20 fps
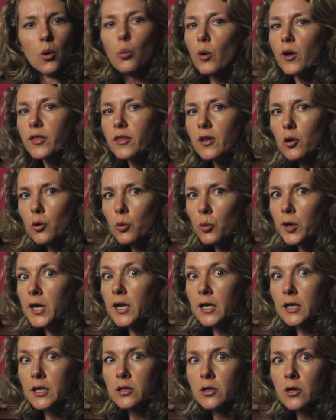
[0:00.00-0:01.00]
when the
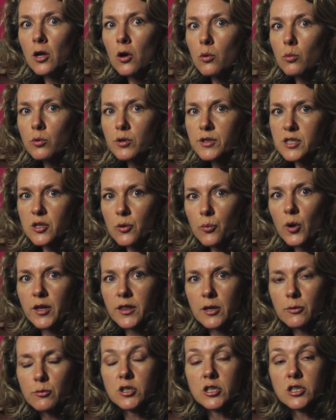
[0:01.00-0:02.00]
queen was the one that was